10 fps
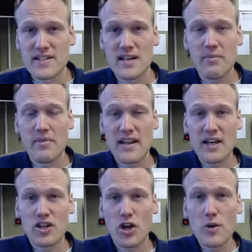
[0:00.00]
is something
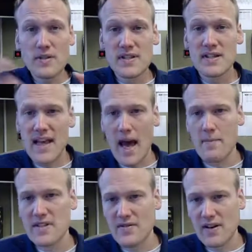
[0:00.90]
that goes into the
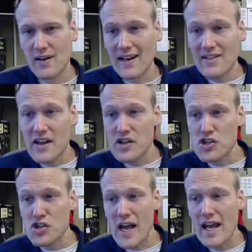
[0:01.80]
atmosphere and then
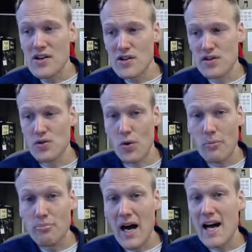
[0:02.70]
changes
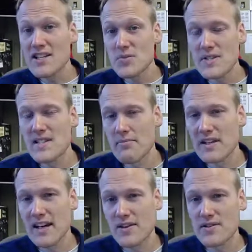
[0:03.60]
or bonds with
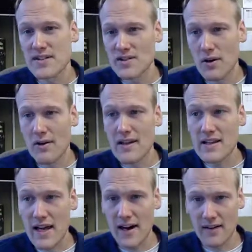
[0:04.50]
something else that's
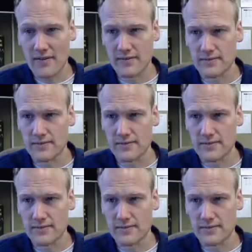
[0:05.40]
already there.